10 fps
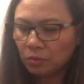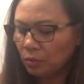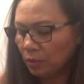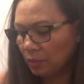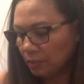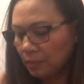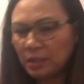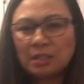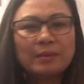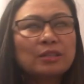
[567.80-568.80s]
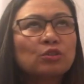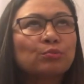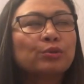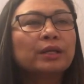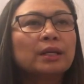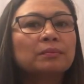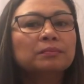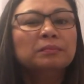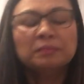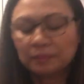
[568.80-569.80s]
Ooh, it smells so pretty.
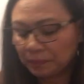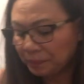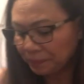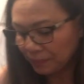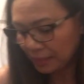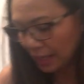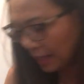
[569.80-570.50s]
I